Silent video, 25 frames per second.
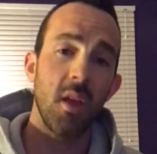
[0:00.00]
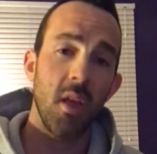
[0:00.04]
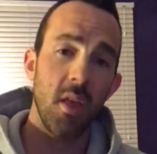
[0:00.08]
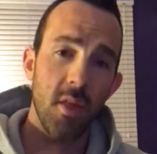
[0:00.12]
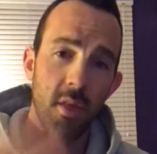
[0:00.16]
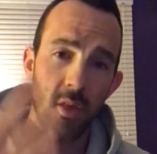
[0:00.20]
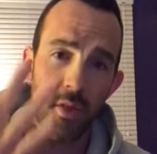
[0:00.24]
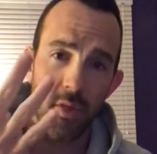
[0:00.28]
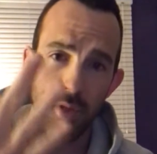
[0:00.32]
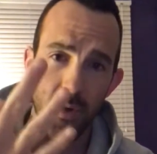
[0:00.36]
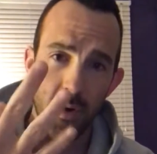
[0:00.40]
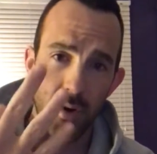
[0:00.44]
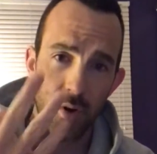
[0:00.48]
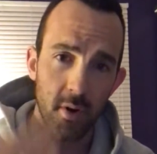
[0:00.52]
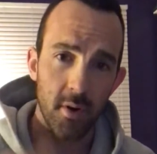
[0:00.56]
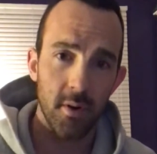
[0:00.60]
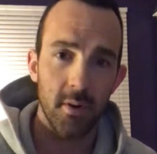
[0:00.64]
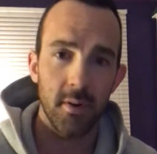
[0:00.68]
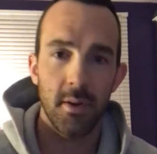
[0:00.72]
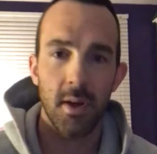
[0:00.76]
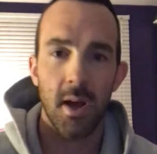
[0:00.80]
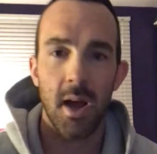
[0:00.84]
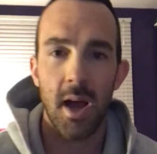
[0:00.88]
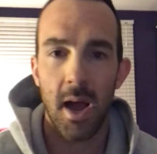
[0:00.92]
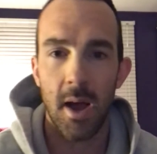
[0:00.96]
The third
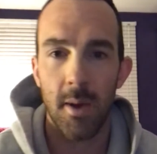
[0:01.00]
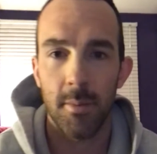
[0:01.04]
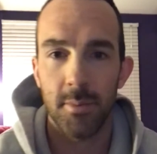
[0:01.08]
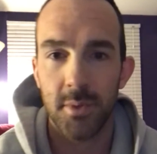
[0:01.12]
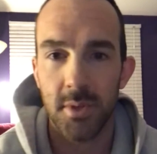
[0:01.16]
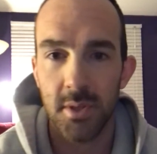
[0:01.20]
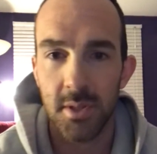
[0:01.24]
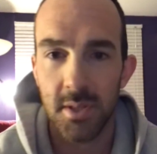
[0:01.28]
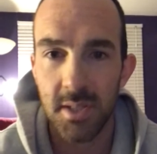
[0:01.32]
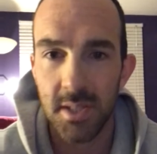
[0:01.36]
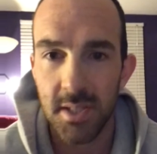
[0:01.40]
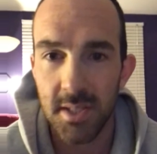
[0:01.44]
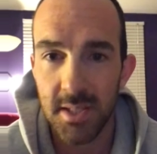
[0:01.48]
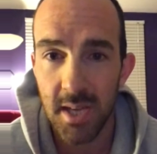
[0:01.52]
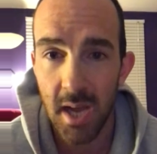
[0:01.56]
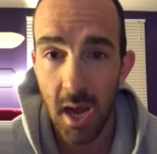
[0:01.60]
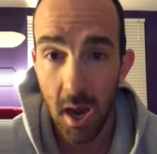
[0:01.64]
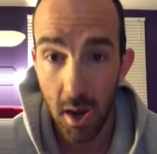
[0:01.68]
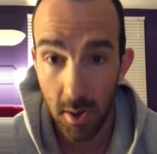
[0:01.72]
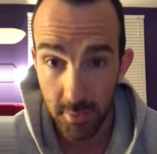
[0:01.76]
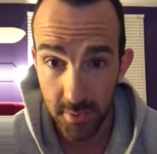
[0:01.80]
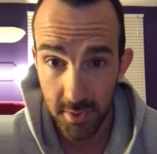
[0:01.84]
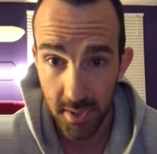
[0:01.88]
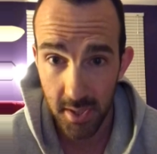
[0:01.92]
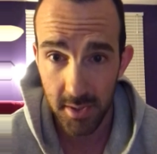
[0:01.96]
option is
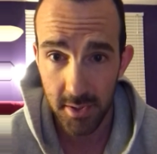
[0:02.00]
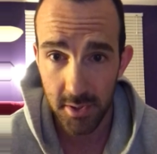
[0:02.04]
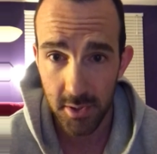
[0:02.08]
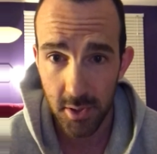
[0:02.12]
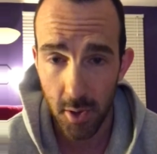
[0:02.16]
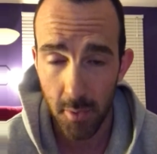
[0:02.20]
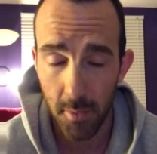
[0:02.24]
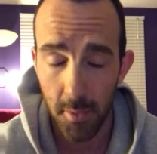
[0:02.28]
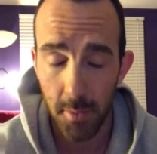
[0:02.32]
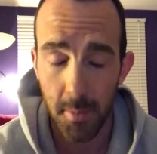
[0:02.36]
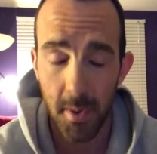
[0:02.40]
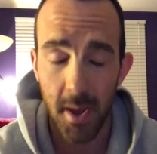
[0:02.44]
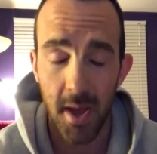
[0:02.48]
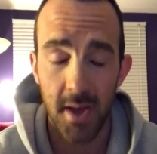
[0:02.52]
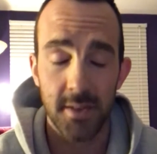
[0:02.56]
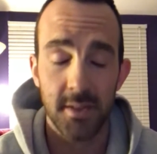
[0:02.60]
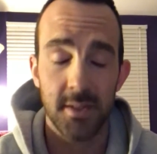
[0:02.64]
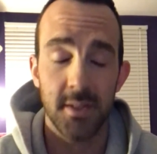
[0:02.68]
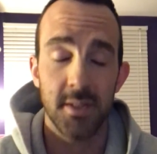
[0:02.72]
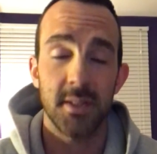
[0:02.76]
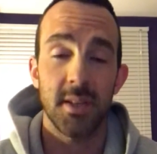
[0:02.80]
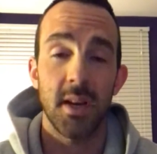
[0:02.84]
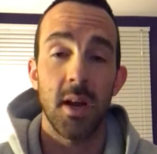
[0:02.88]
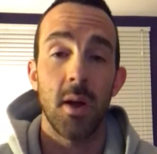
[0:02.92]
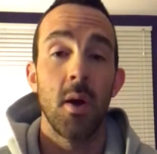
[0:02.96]
outside the scope of the
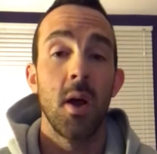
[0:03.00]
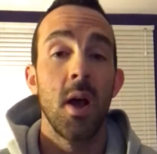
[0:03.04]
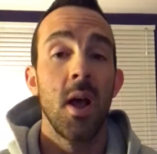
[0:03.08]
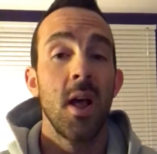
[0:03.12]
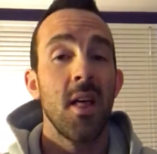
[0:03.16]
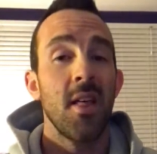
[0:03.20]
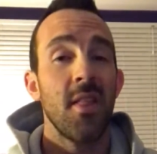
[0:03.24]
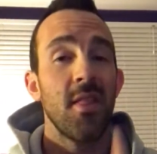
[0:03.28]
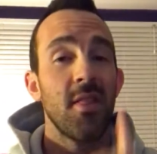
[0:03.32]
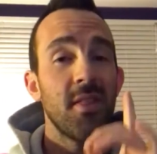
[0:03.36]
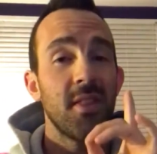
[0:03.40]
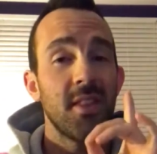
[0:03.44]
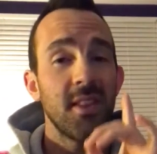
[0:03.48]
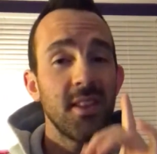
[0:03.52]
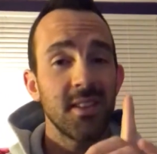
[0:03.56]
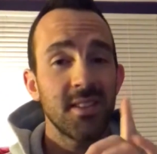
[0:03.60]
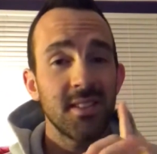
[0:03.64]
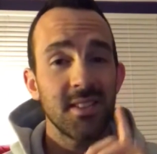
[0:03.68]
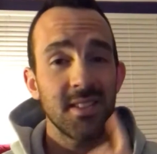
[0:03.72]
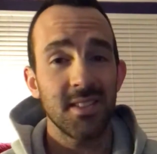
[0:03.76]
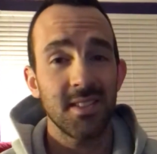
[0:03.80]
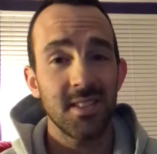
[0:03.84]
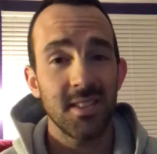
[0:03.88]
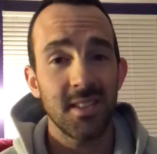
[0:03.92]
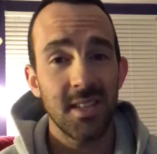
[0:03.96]
passage. Now, this
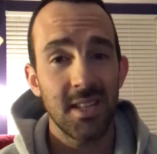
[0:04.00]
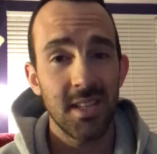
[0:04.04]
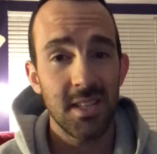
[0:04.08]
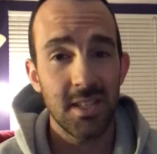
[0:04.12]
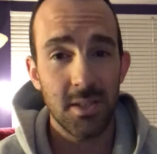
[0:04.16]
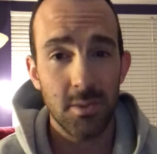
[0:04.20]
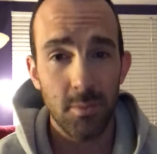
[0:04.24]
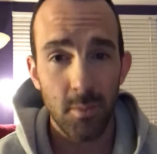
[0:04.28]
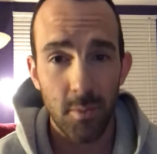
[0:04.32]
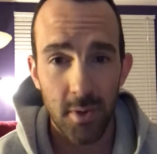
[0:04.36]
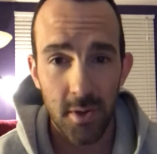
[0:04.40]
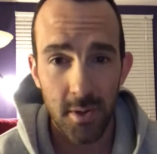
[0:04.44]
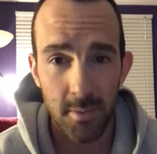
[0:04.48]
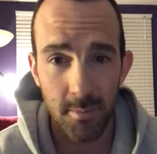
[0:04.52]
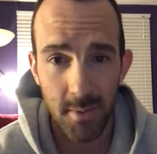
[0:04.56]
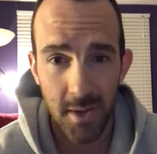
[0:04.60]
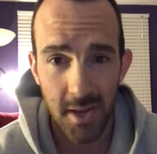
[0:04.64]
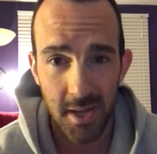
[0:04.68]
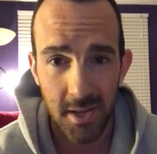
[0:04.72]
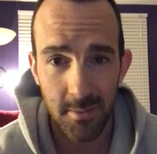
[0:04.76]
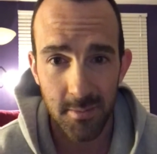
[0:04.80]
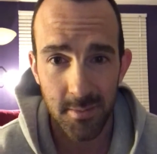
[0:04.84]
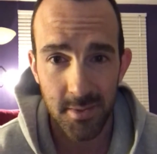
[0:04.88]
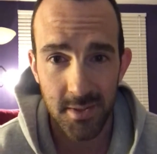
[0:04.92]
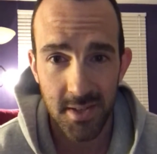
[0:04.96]
is an easy one to
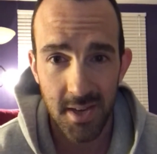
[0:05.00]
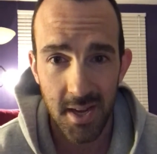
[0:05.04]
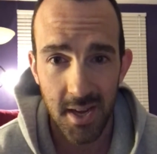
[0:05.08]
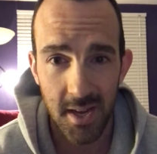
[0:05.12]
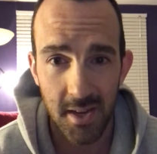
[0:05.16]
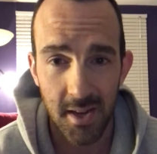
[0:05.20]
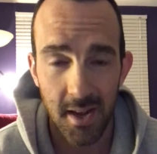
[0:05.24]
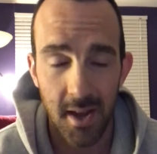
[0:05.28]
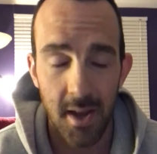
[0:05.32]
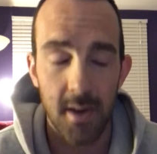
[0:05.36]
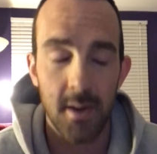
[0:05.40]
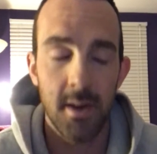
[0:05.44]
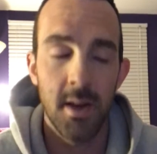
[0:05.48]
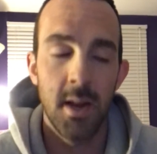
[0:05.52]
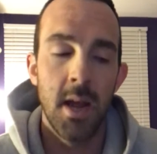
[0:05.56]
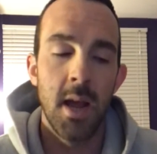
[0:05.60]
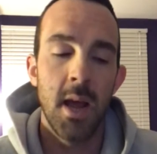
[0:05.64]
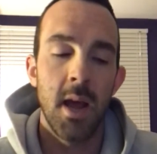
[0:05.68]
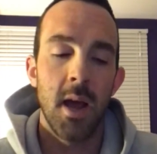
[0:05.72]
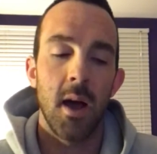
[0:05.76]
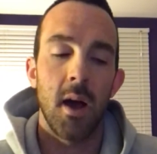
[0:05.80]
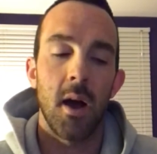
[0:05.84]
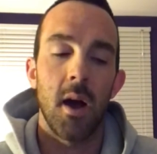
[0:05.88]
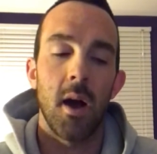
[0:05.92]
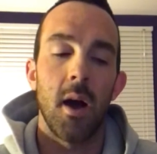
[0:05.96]
make a mistake
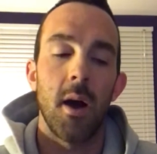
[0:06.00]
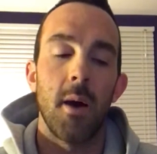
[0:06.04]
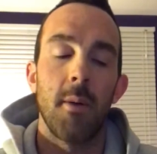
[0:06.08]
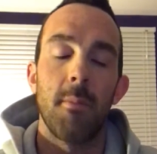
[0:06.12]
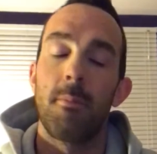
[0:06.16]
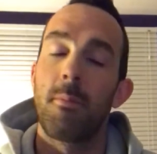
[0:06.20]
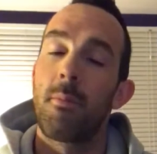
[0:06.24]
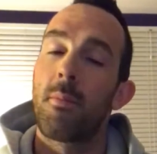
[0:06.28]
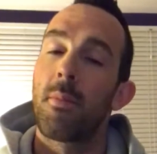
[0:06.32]
on.